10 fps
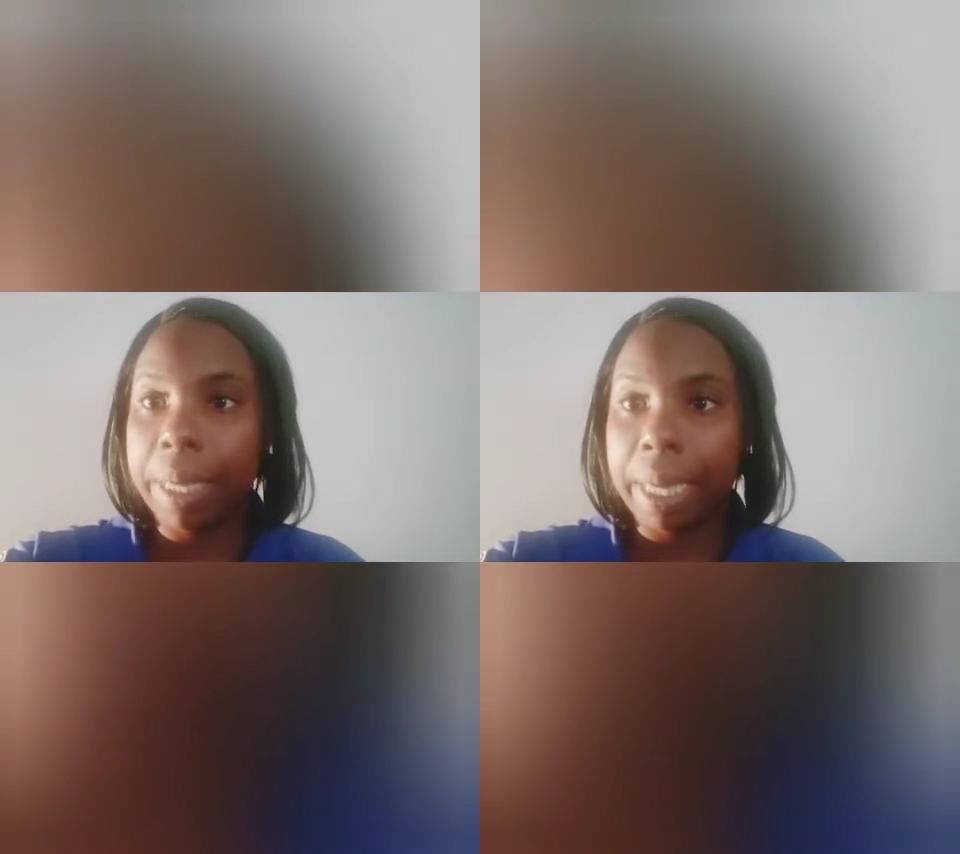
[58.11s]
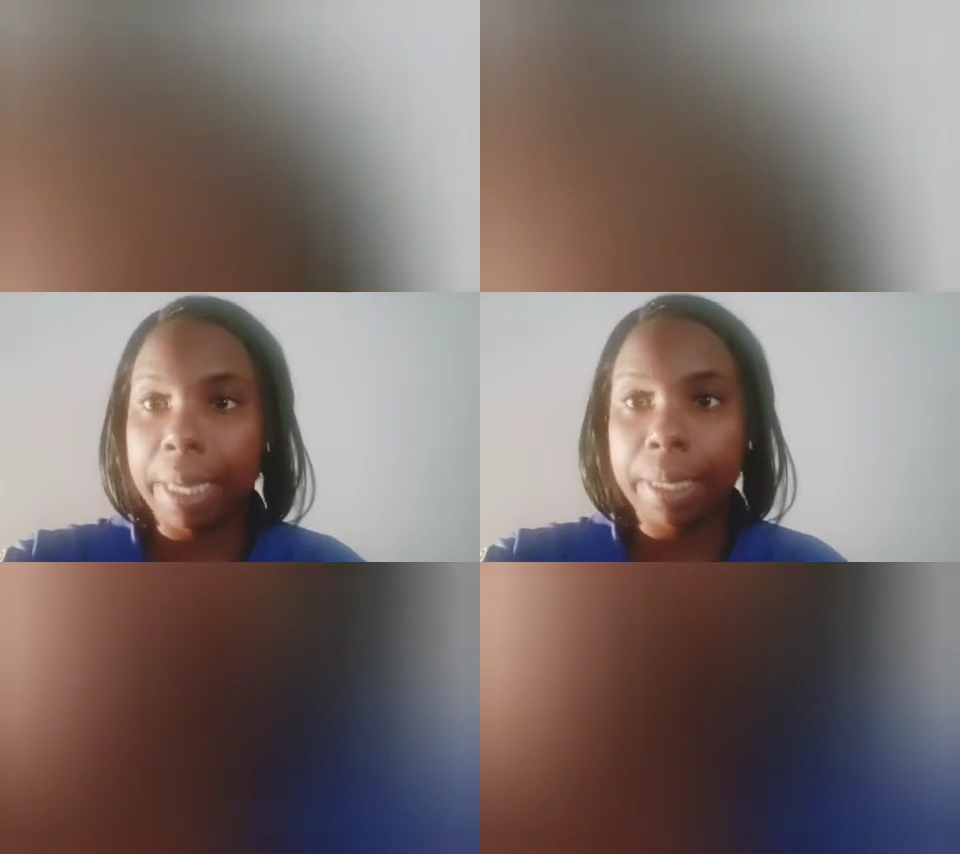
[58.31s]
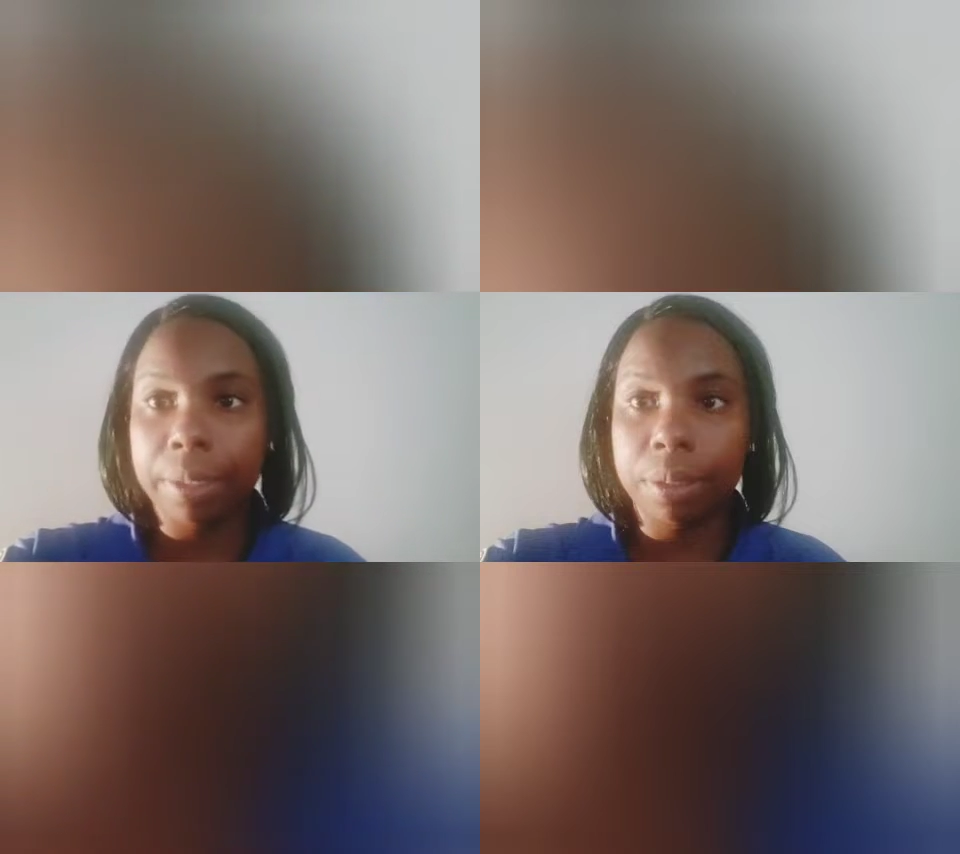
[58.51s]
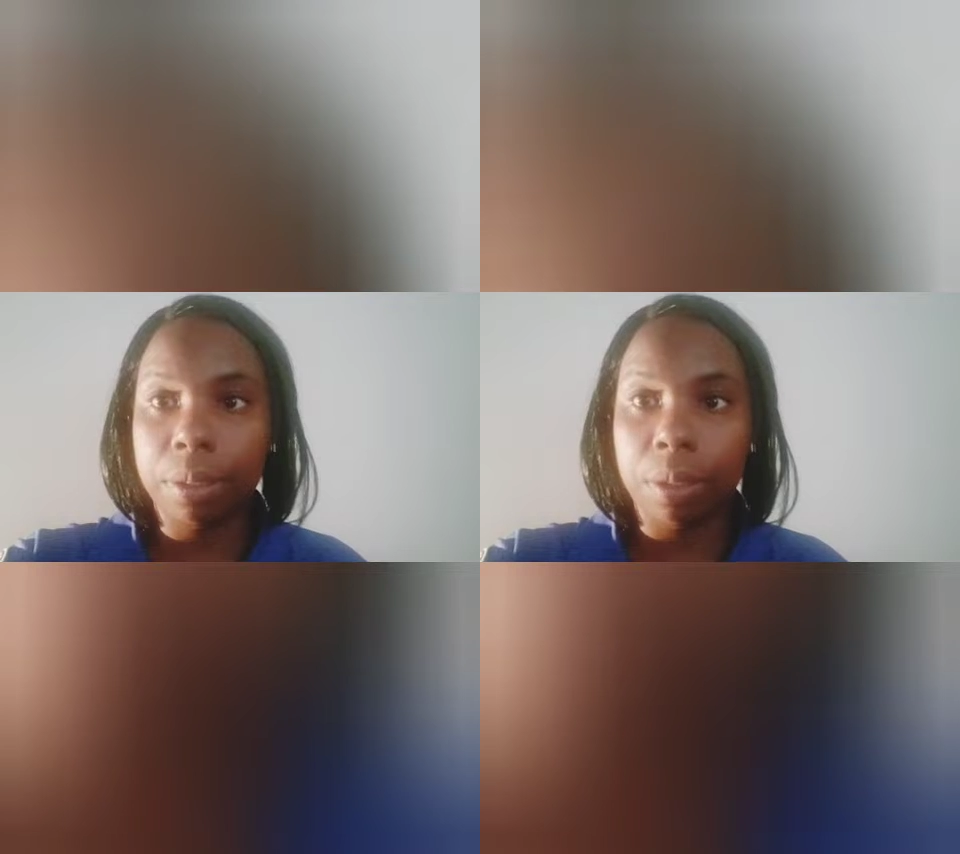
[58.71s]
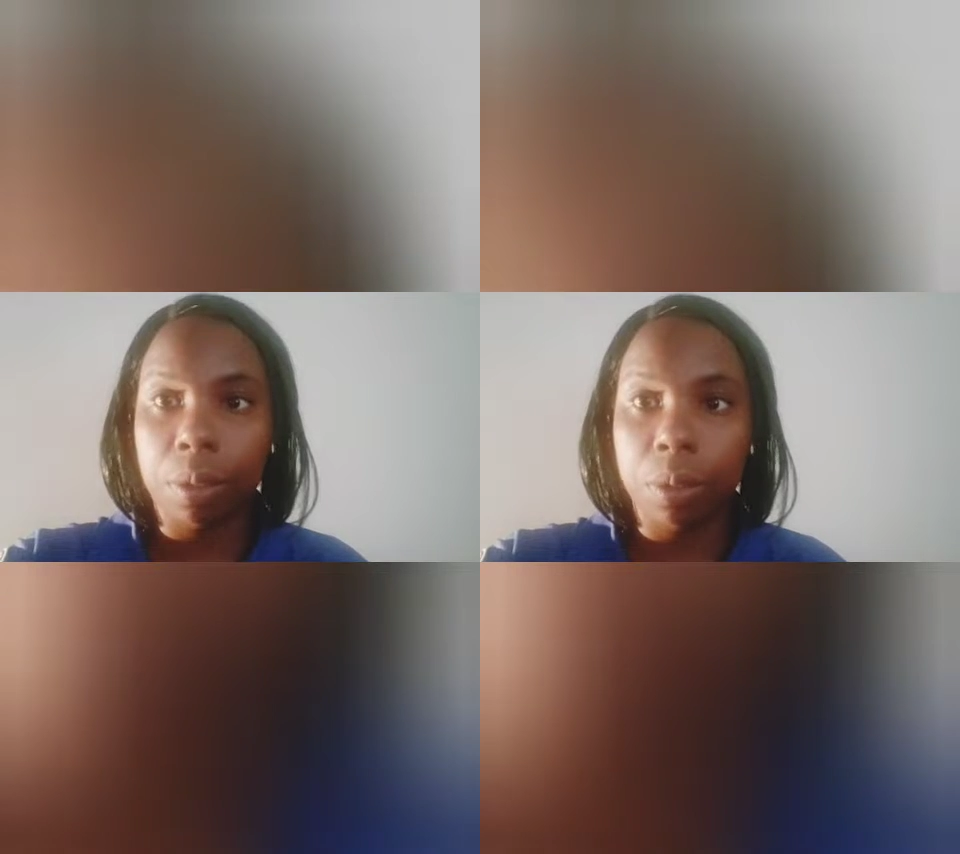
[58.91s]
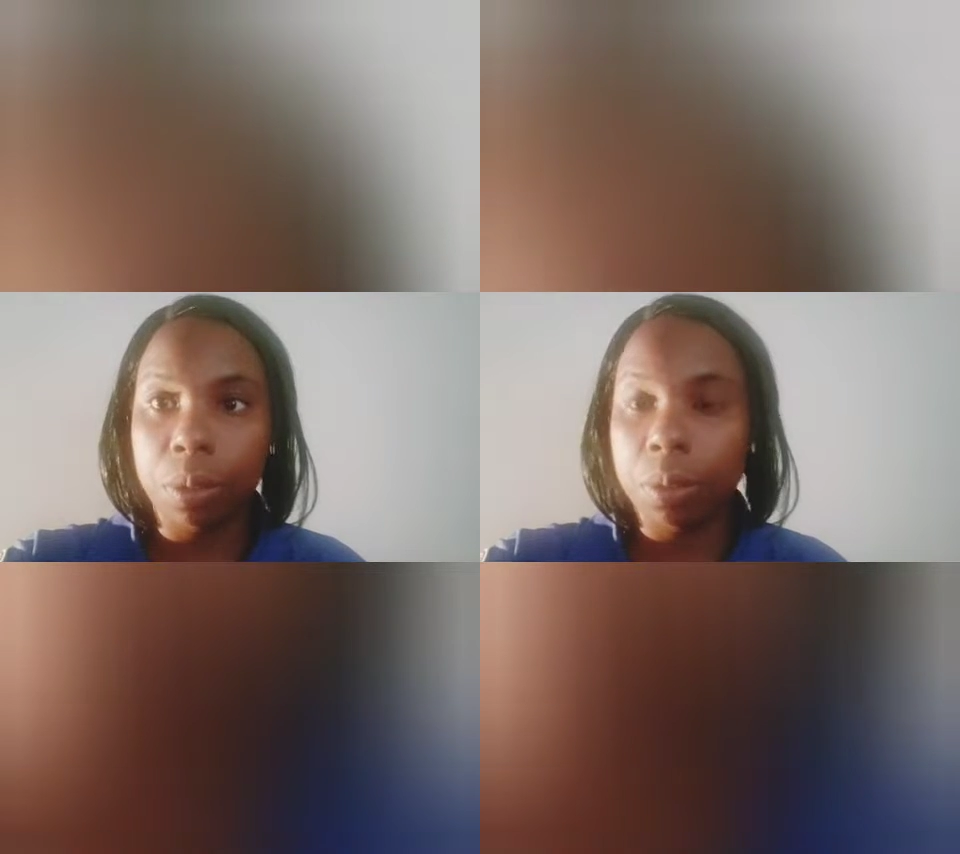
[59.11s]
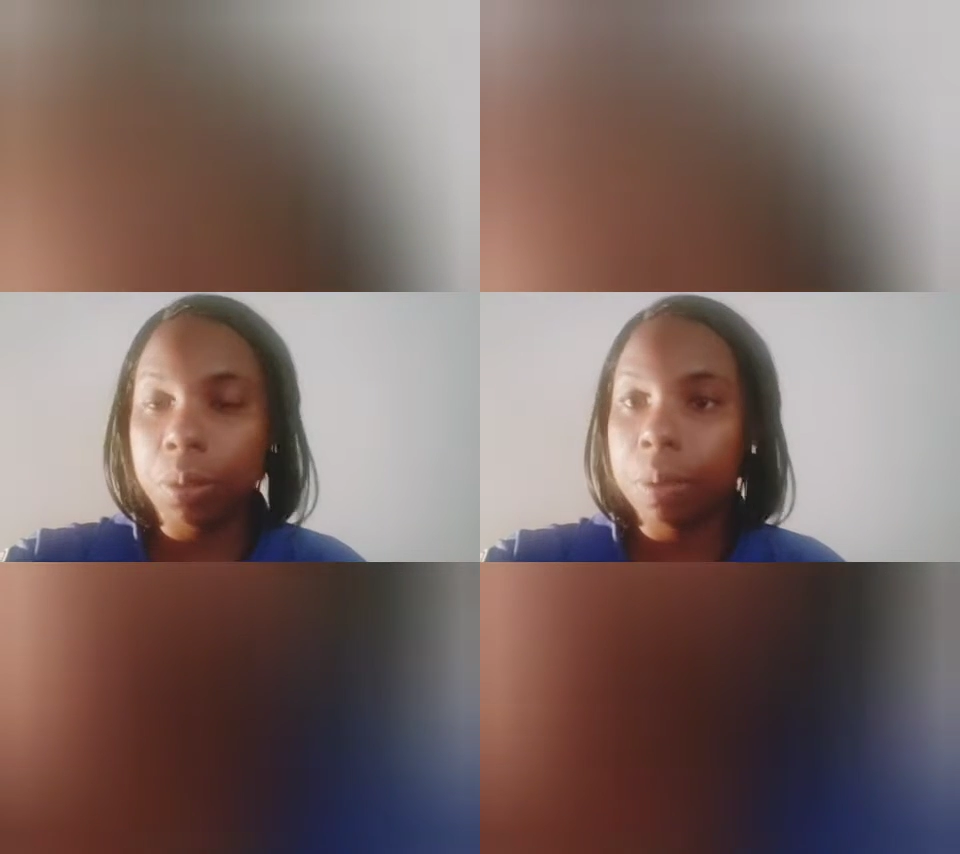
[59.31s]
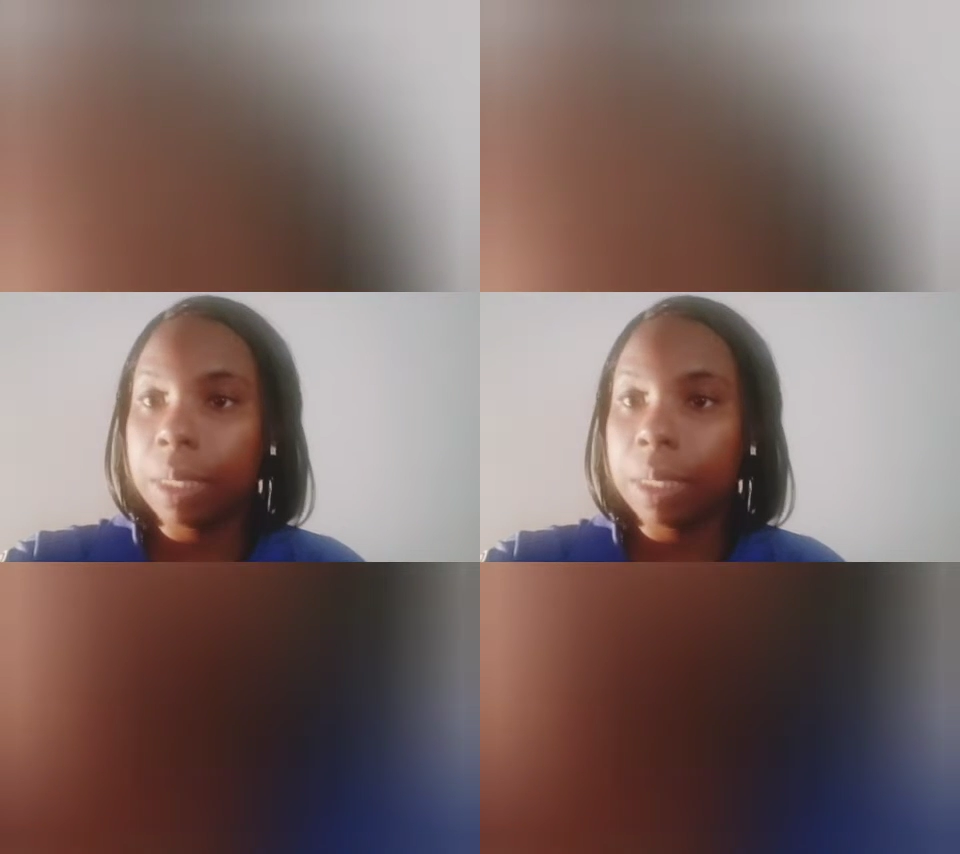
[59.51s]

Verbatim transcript: pens, glue,